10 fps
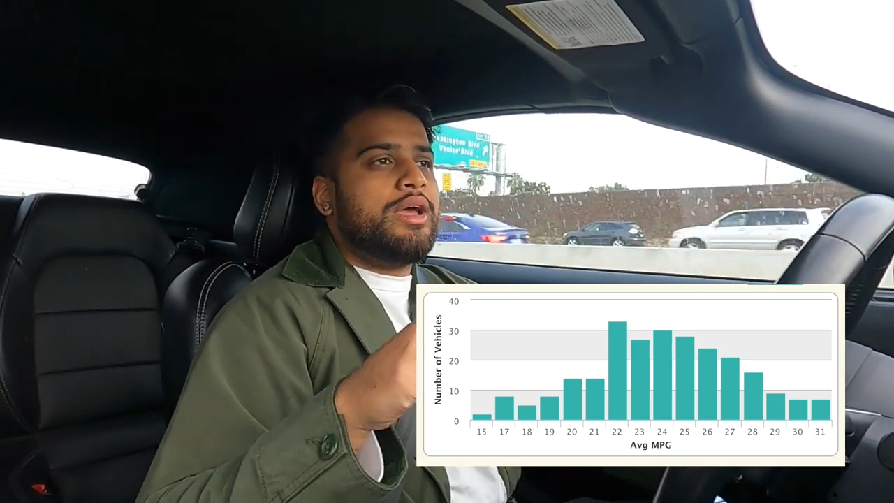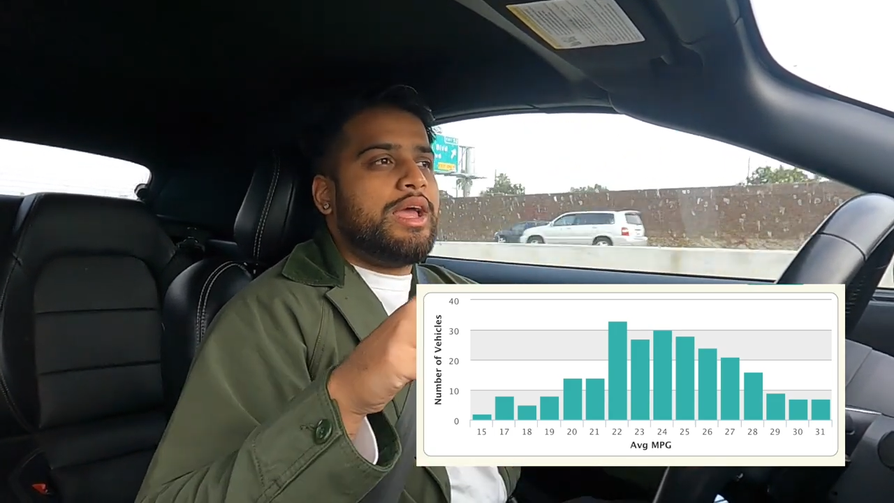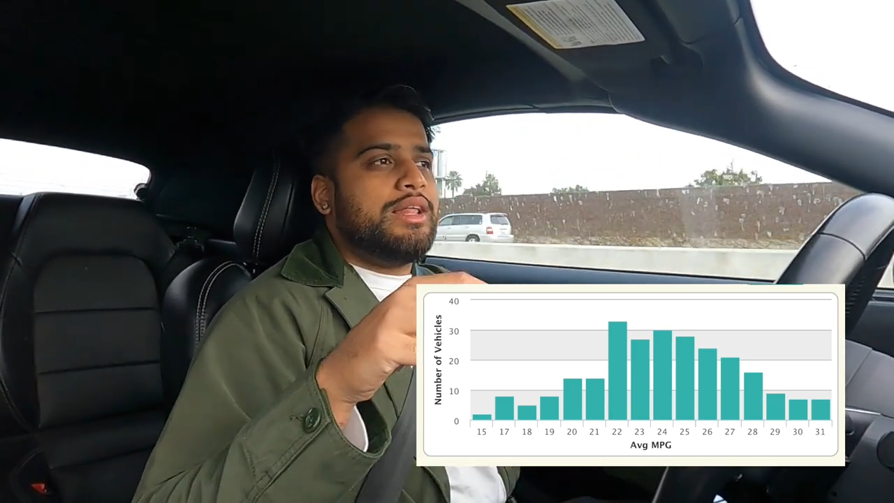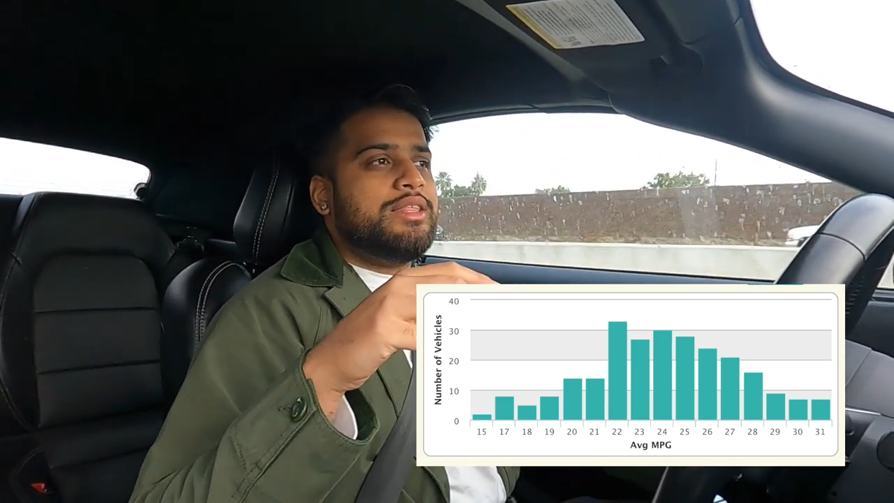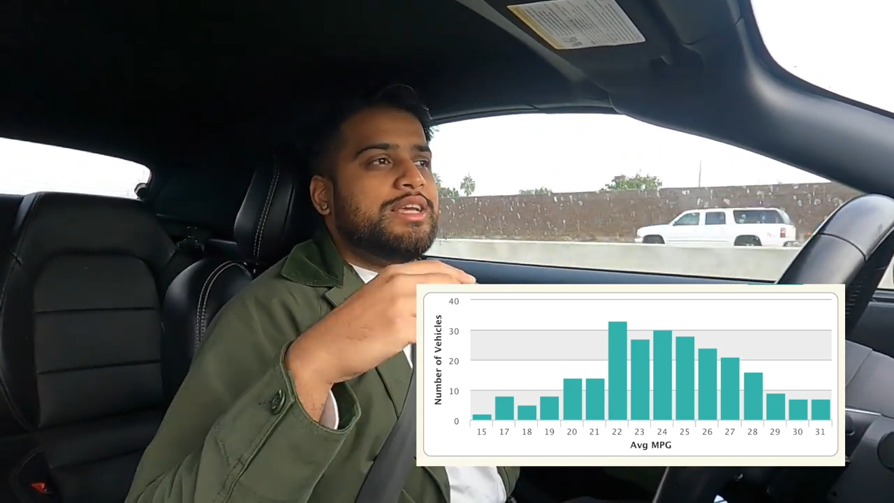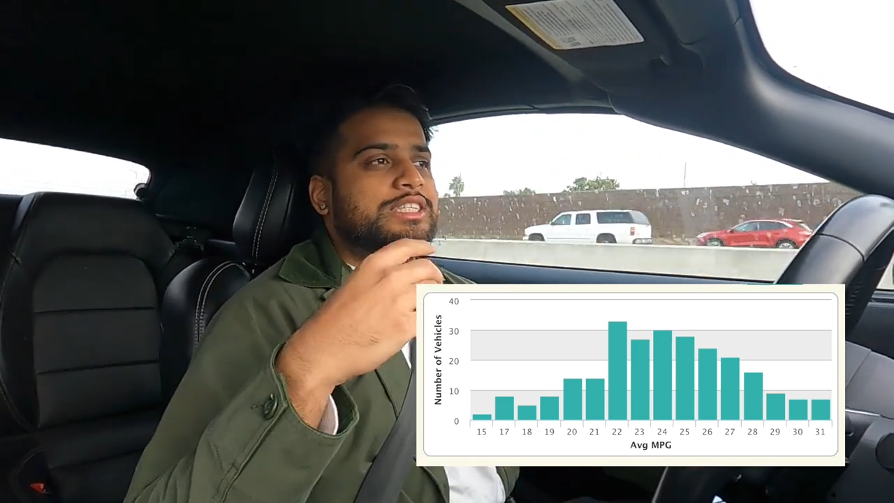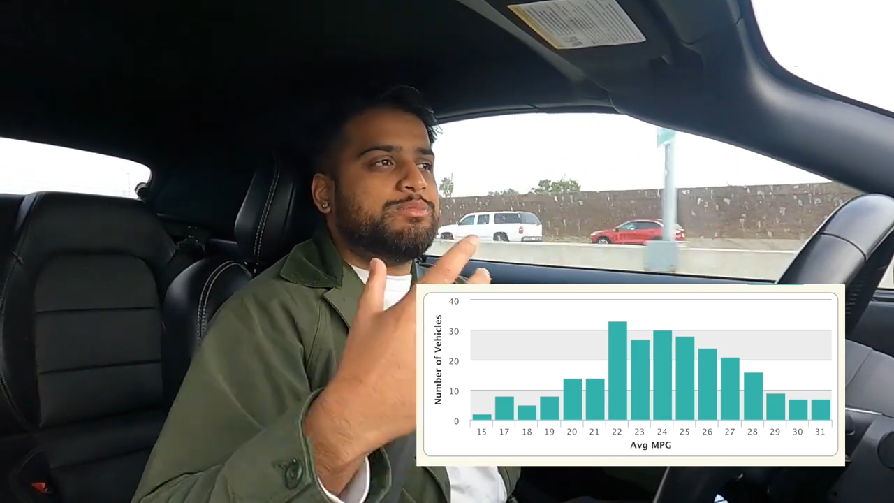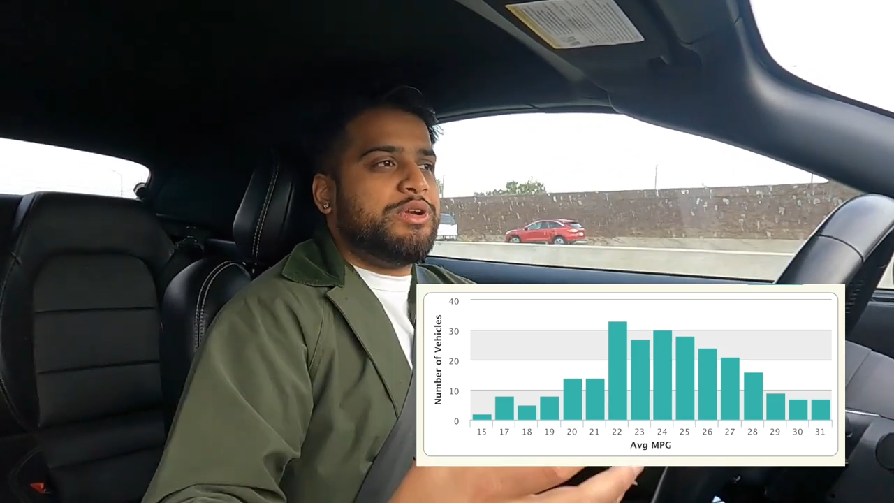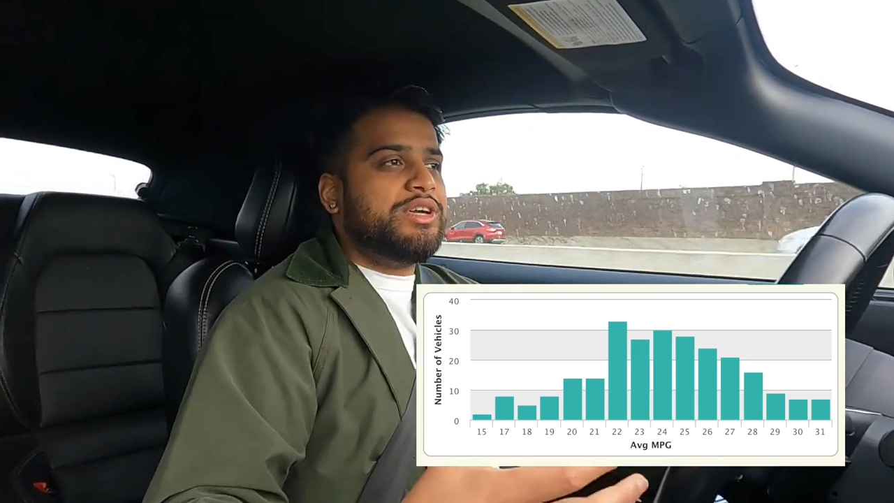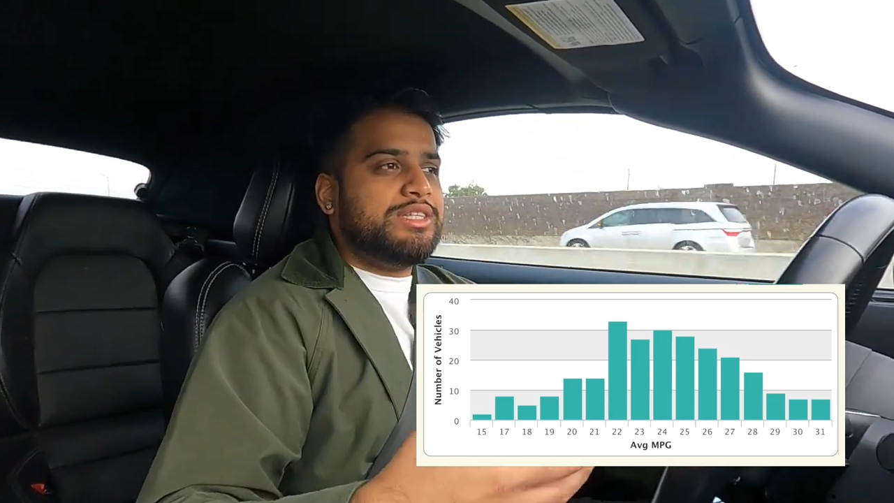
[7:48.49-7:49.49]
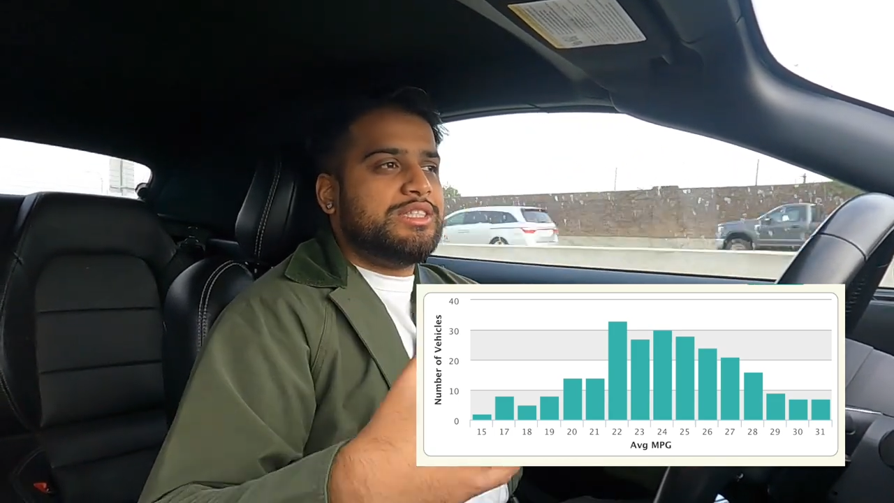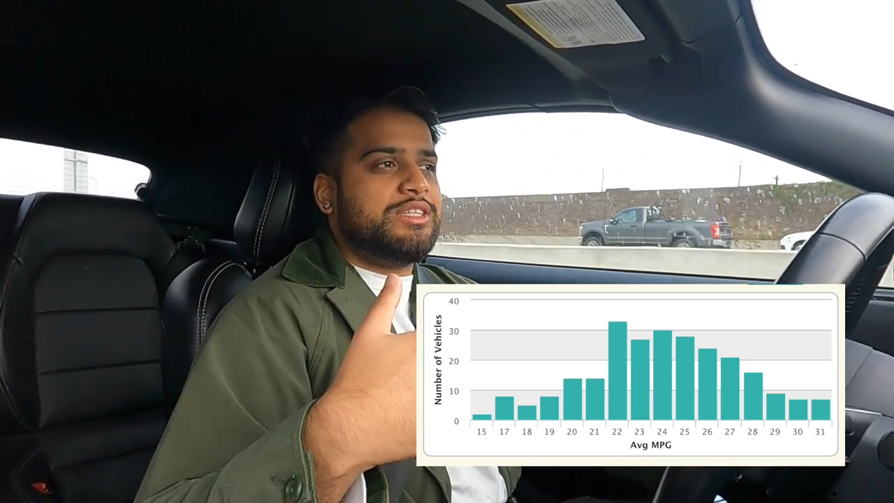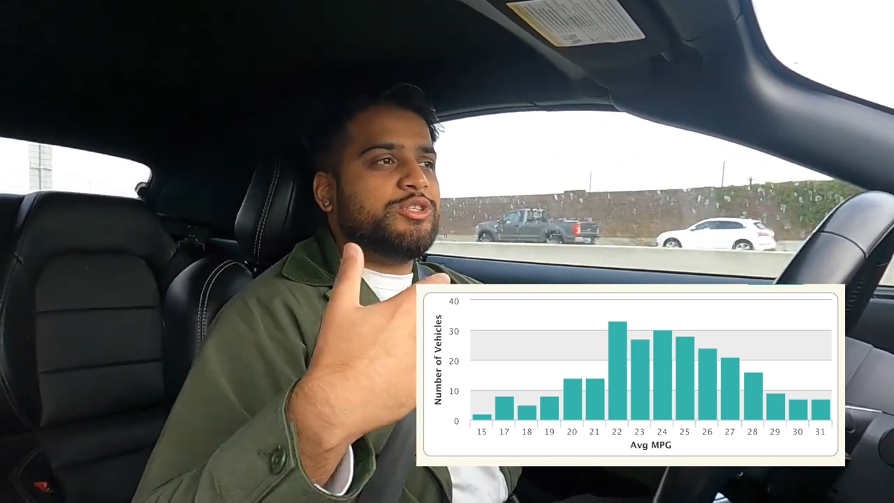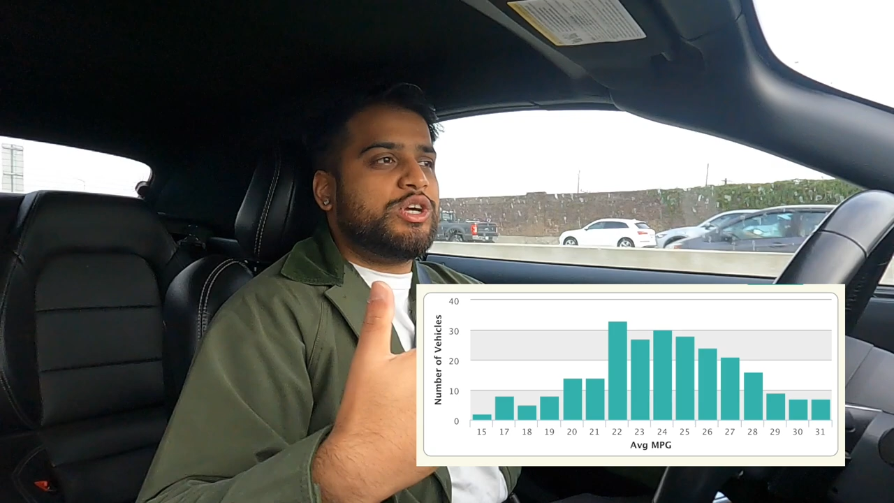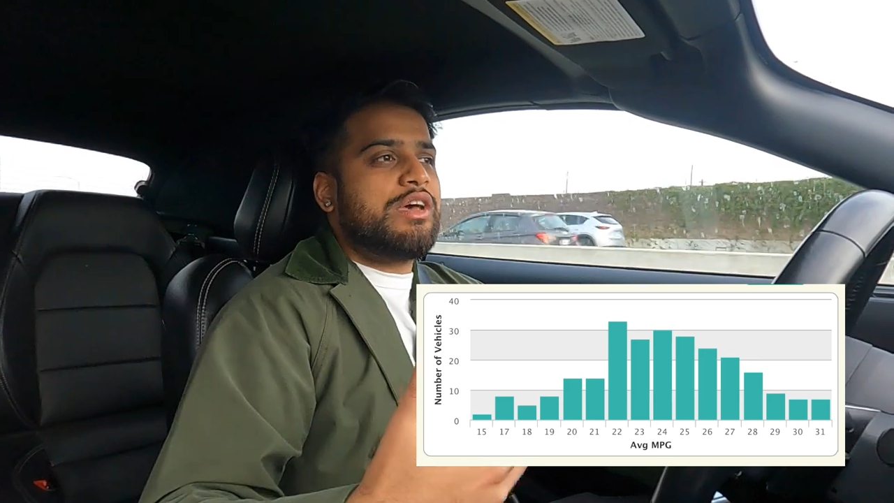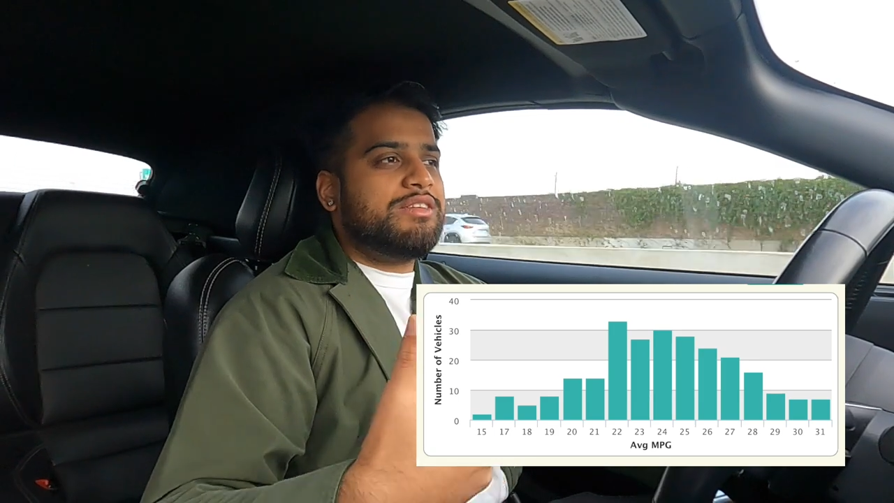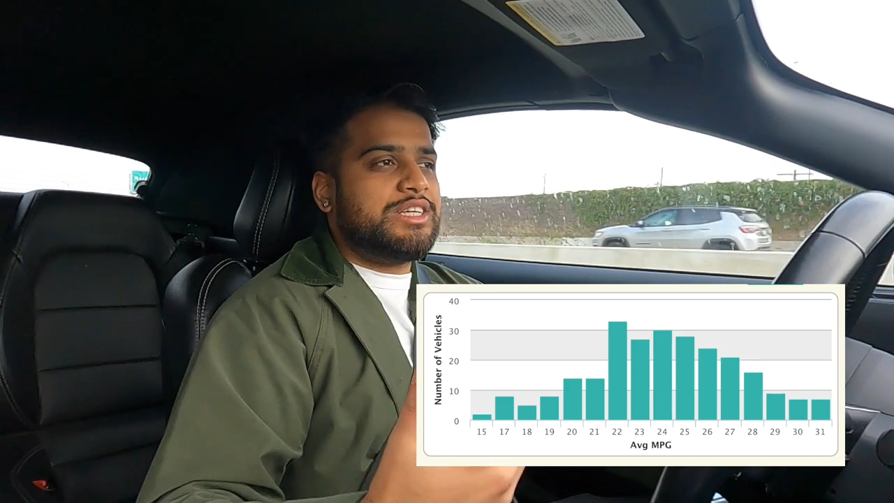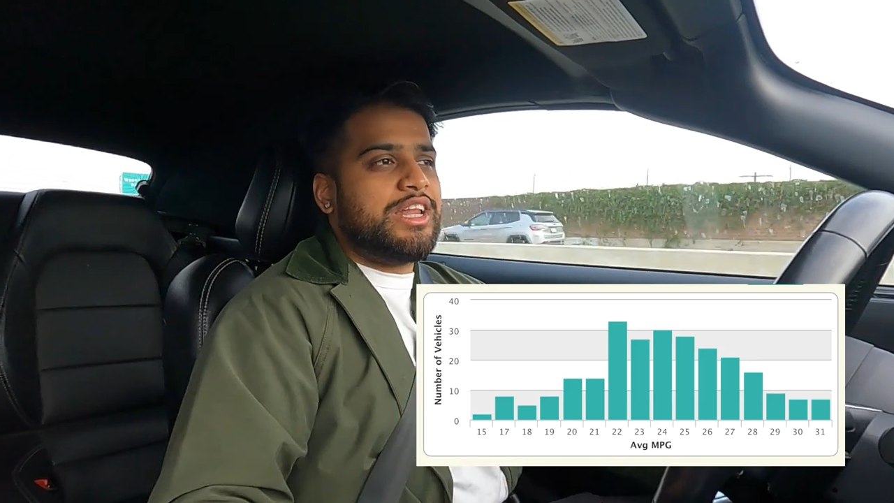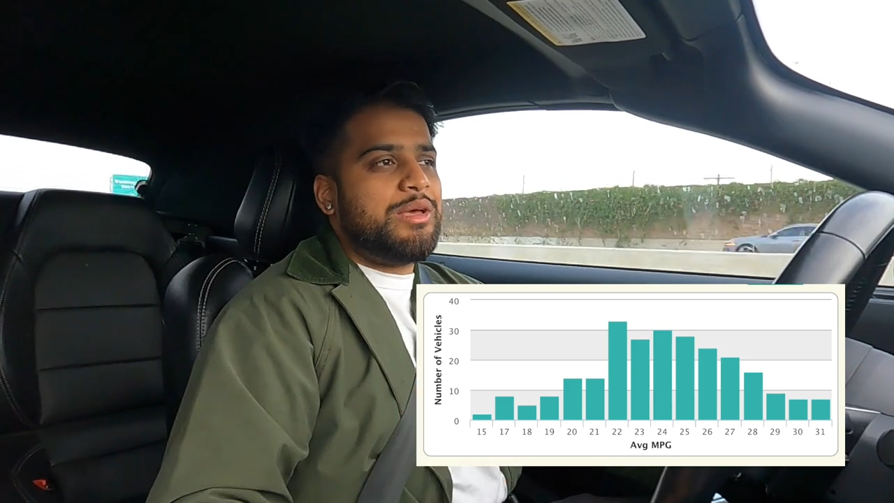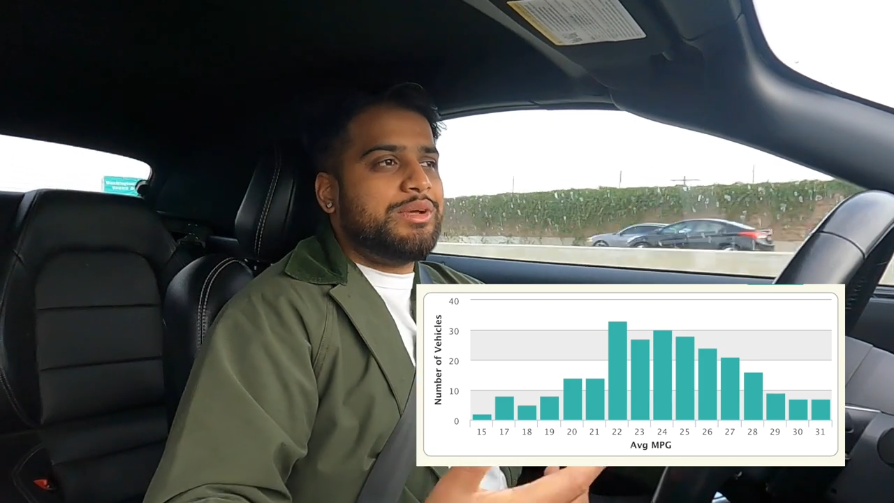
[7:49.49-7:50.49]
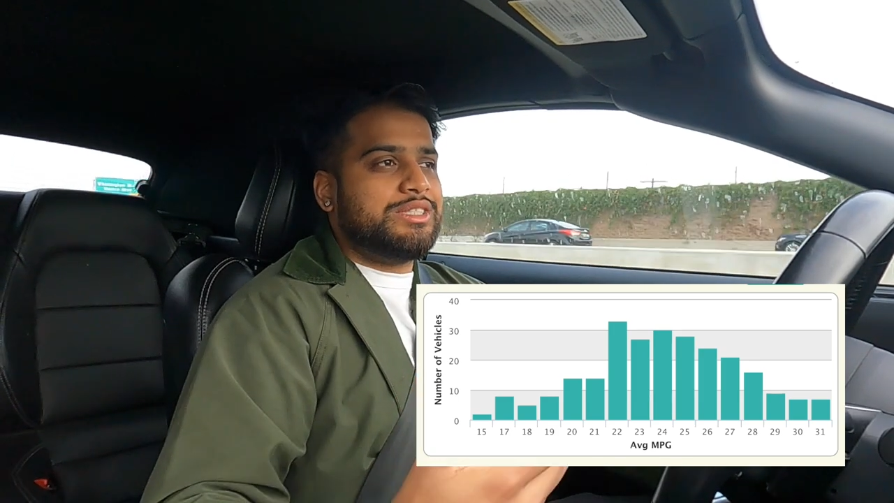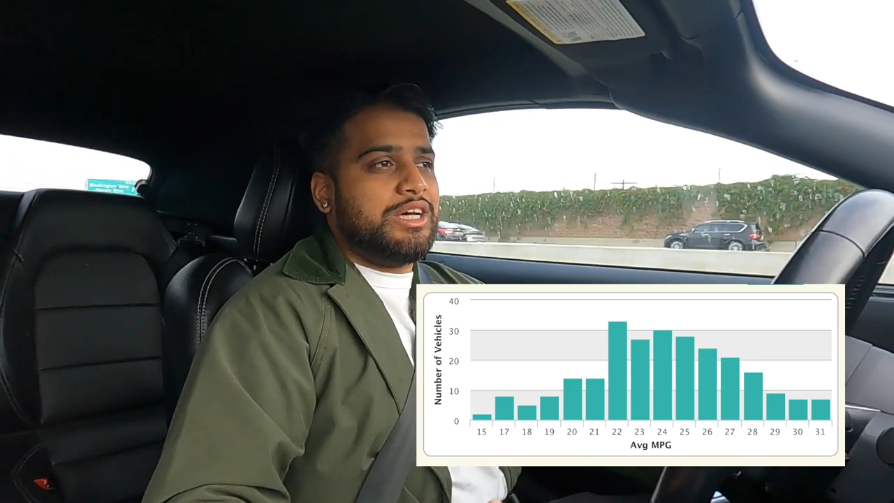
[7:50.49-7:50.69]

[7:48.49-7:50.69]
and the experience and the driving dynamics